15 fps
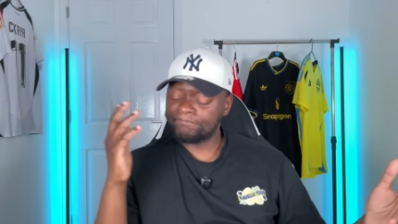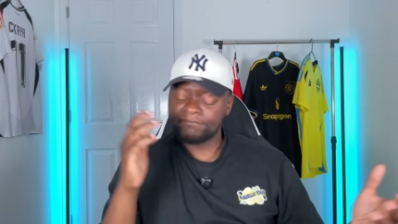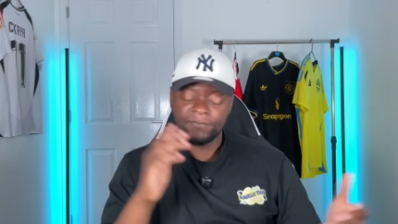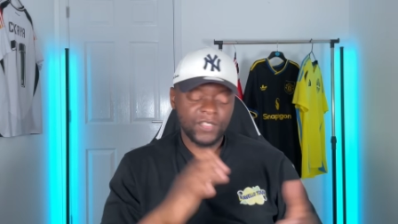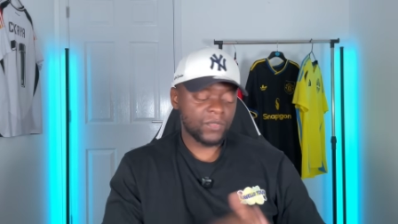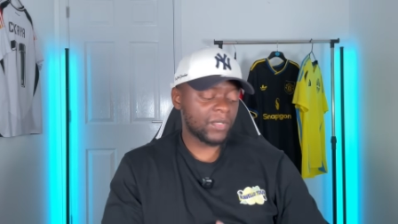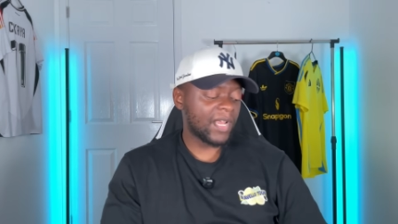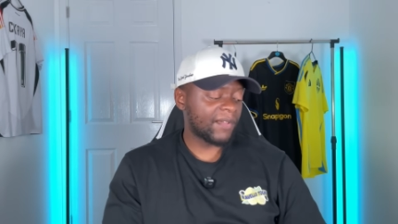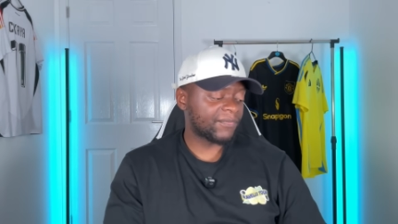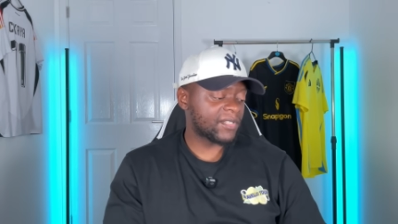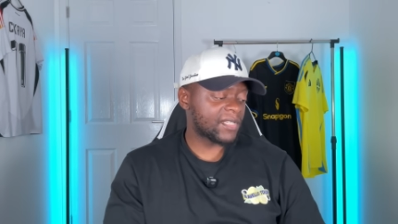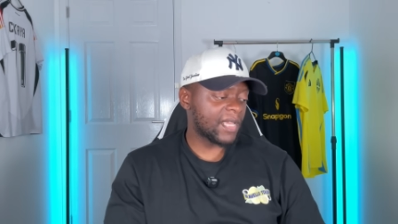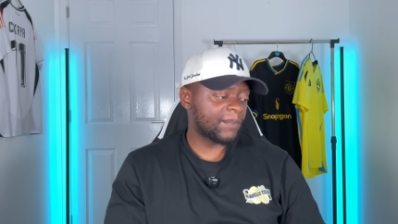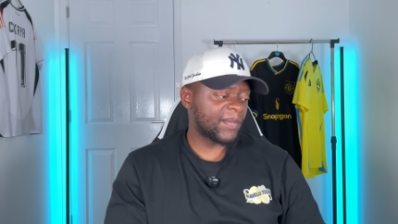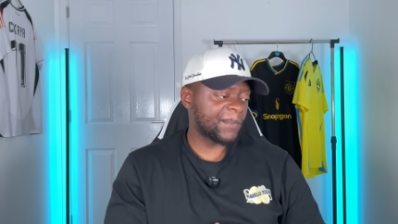That's all I have to
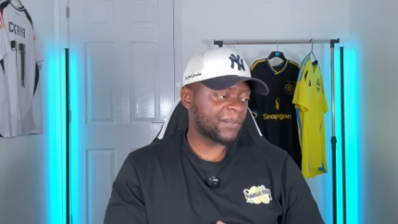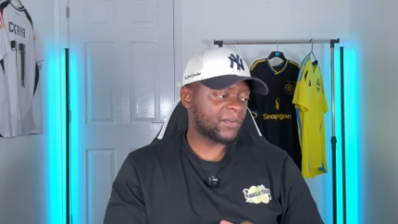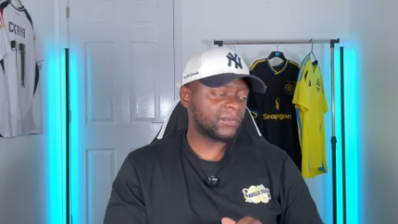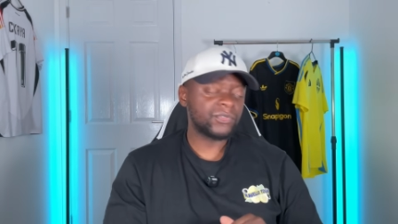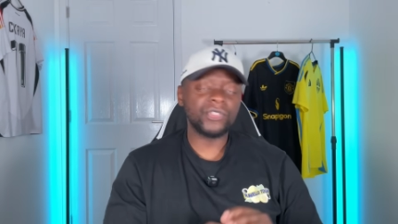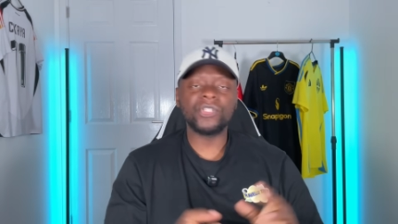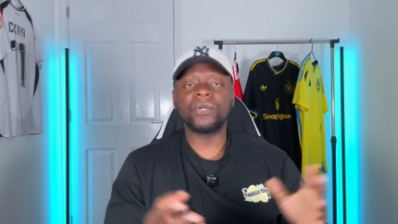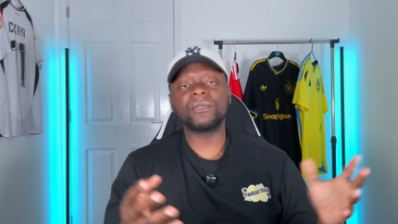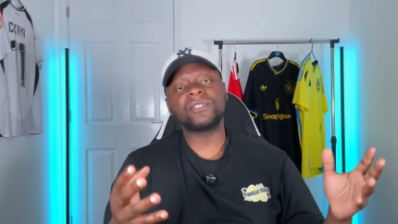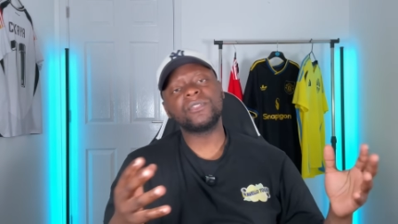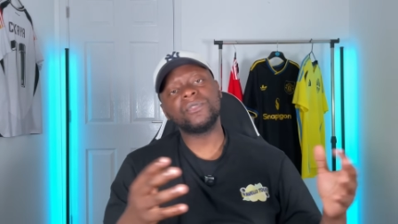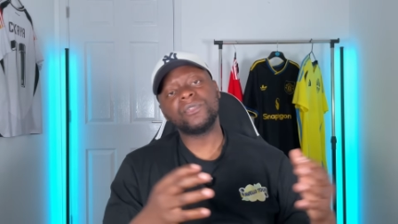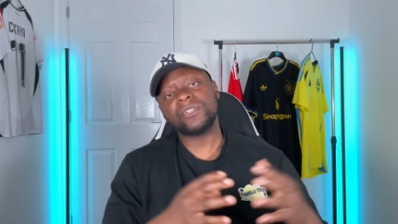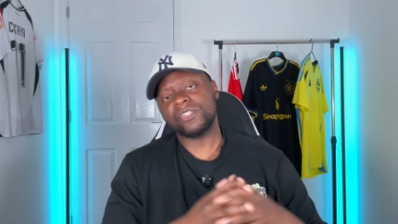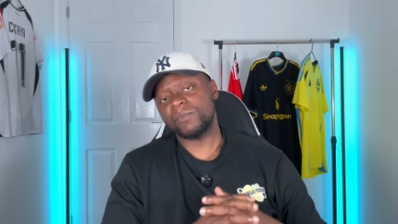say, people. You know what to do
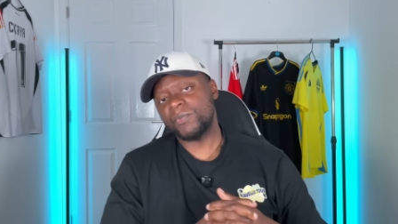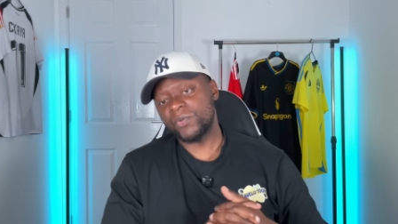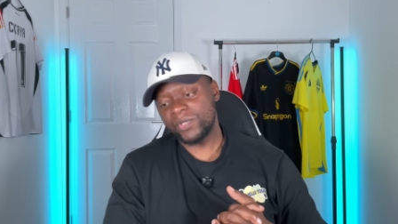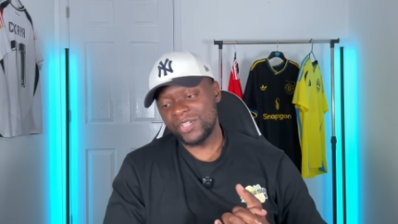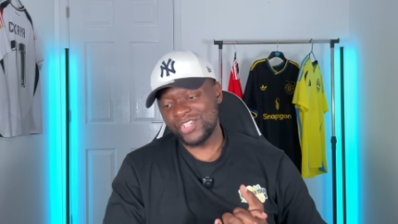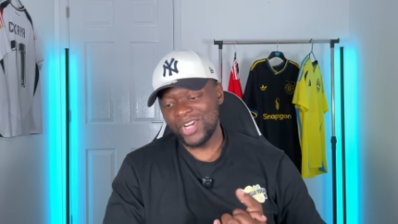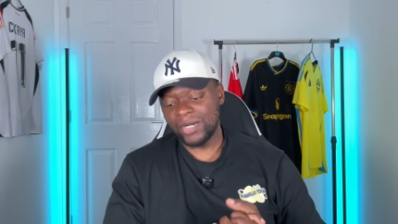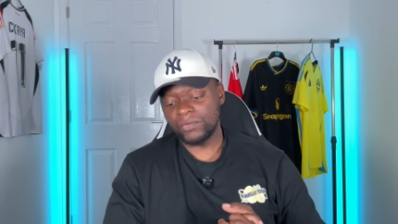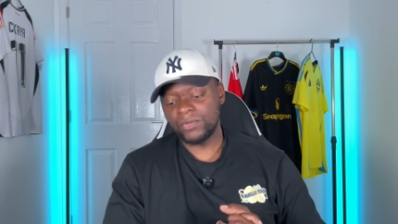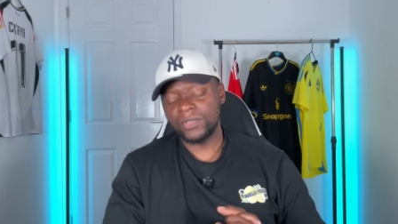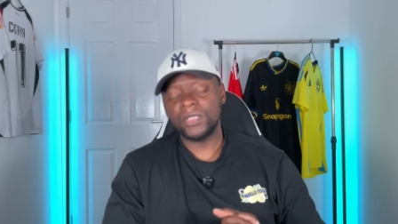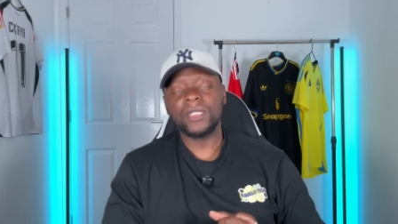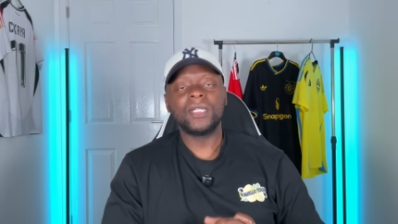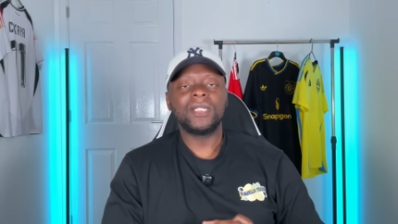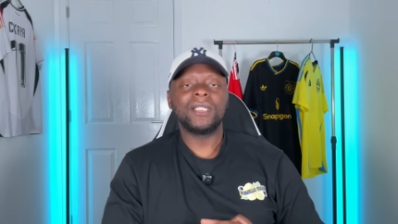to support this channel.
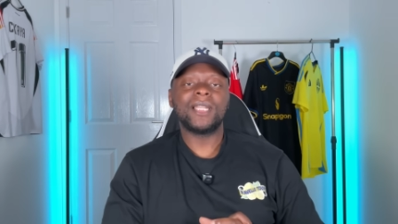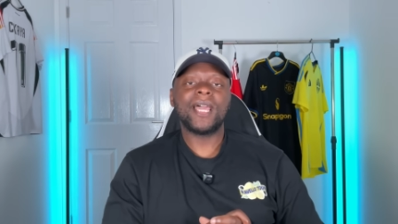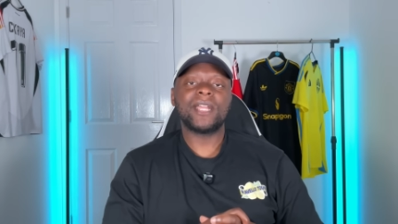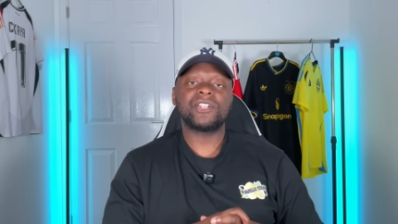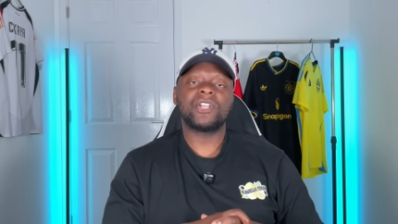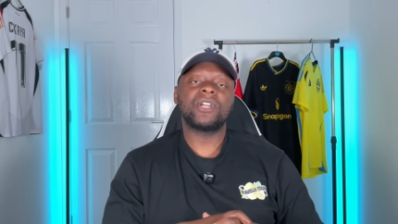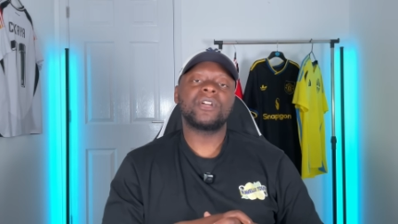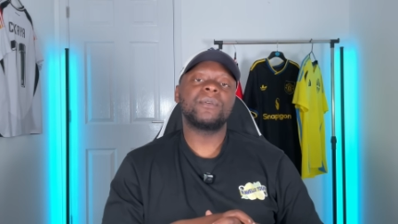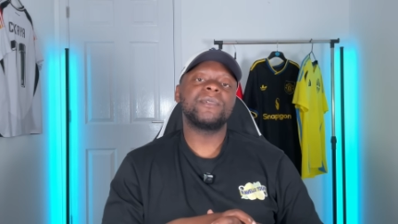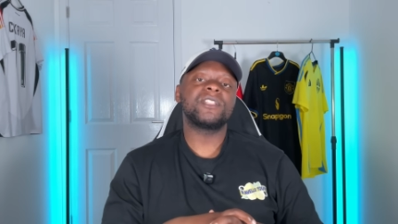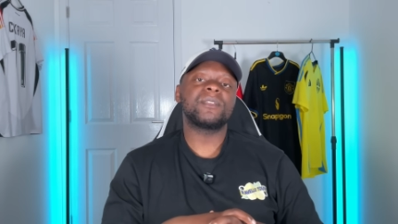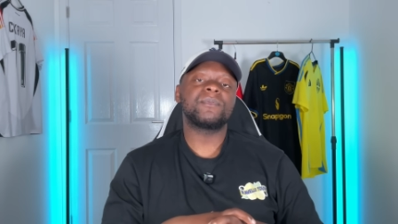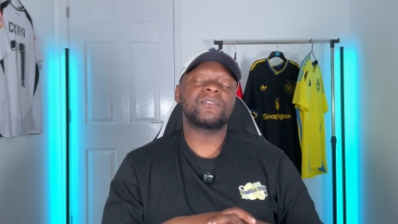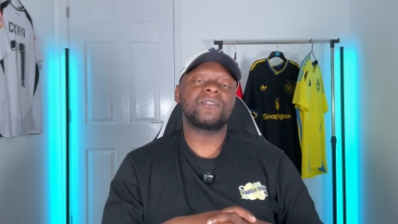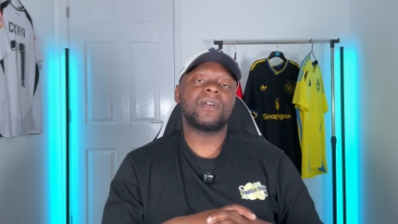Like, share, comment,
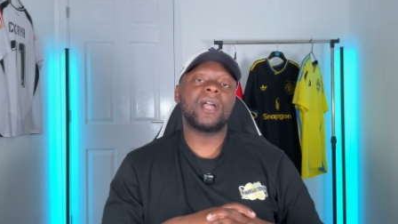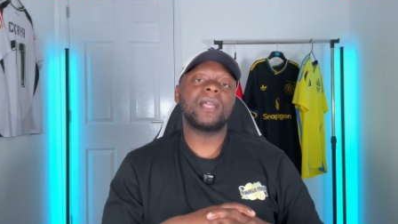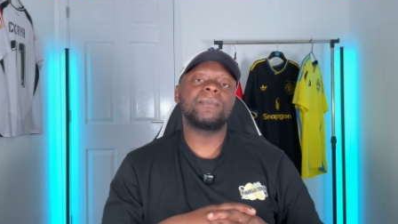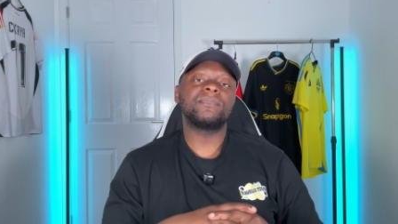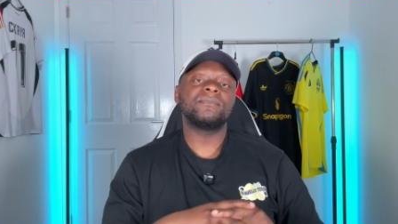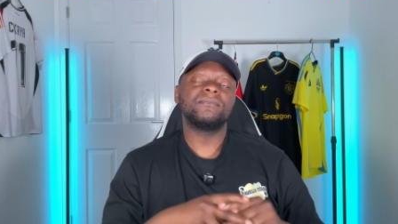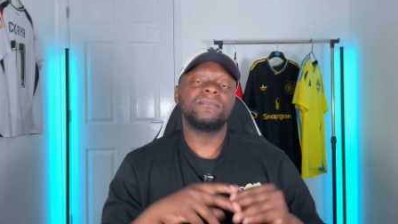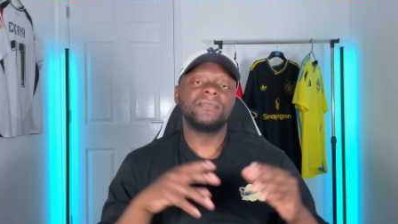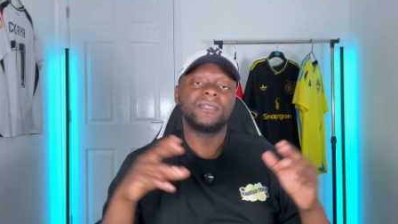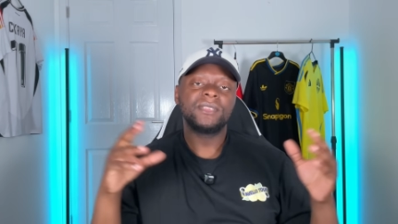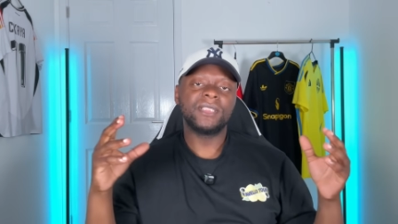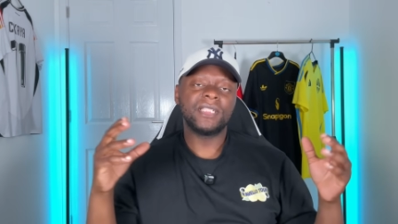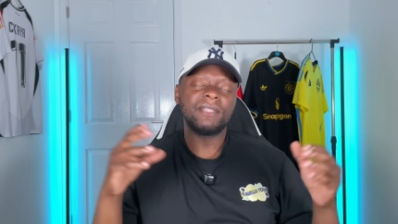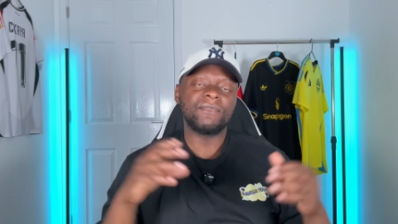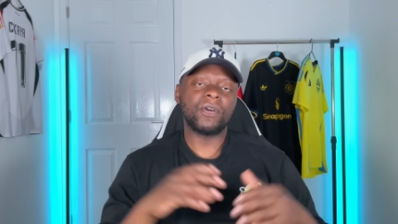subscribe.
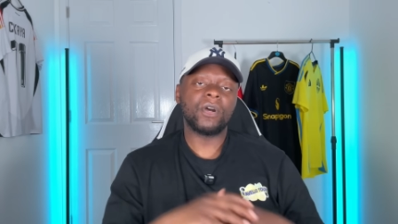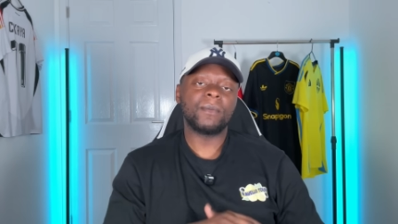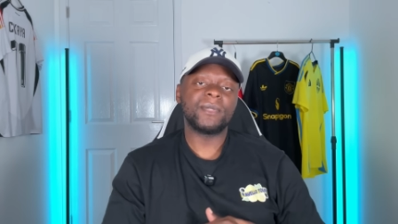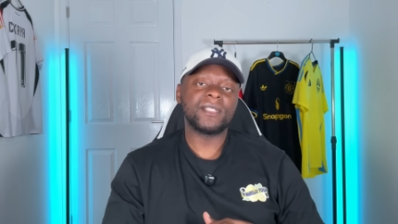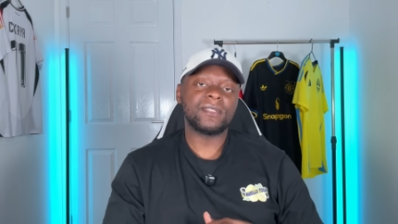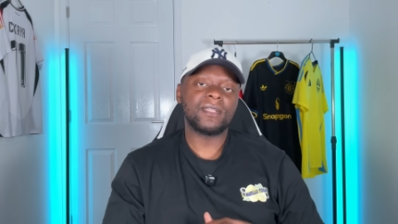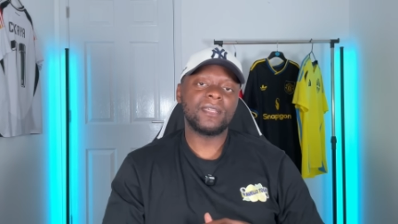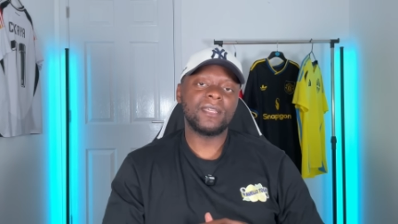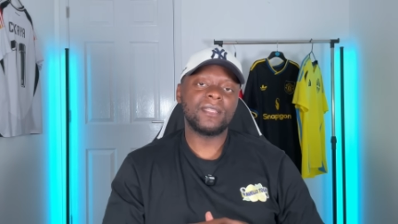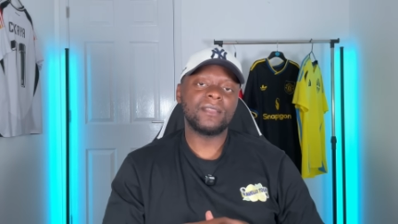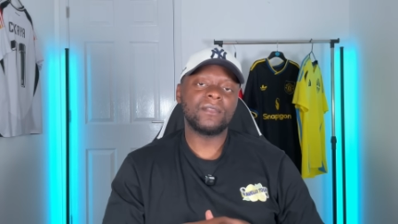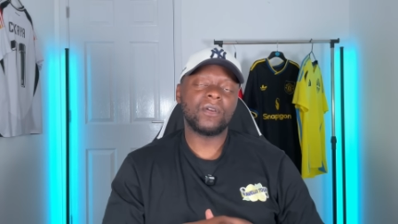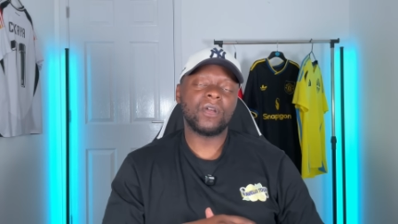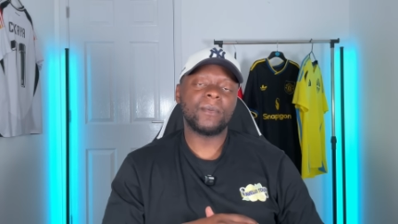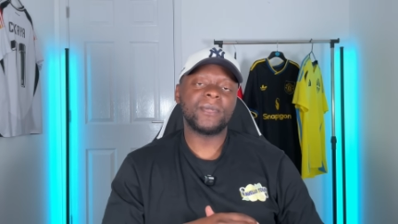Leave a comment in the
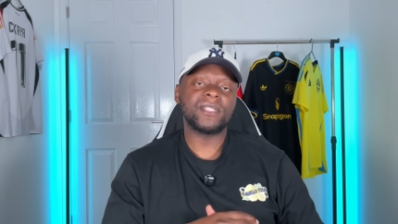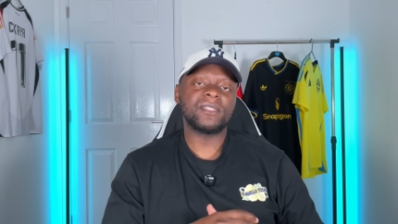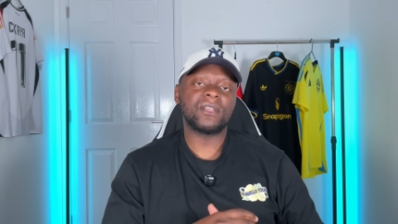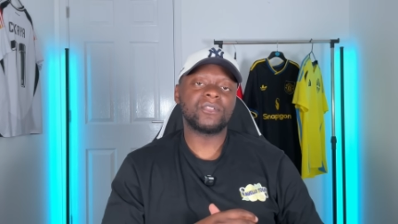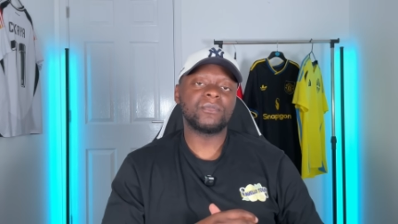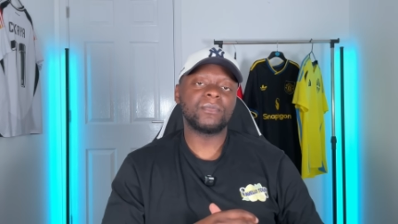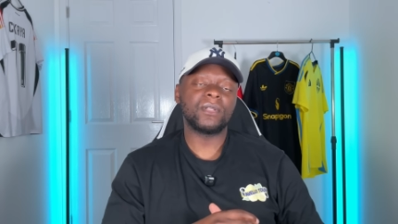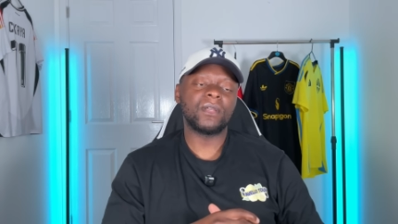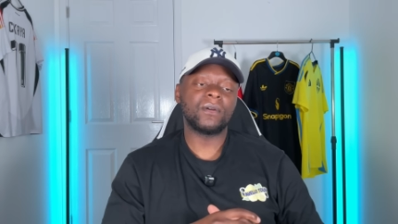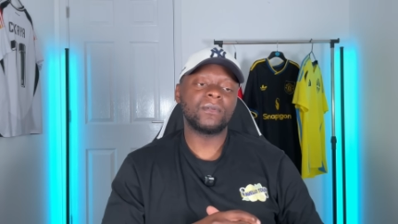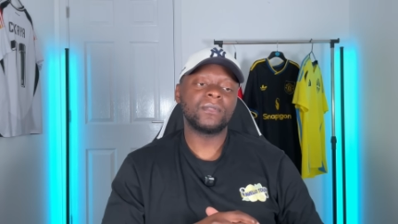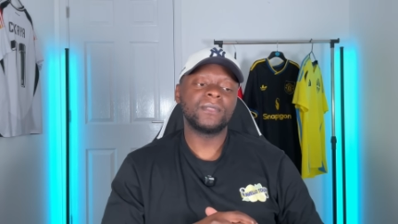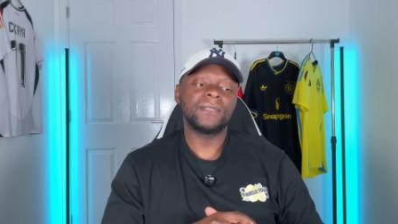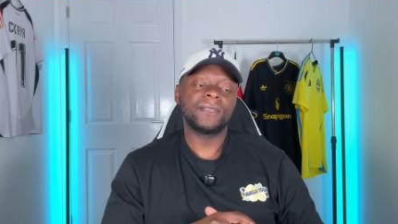comment section below.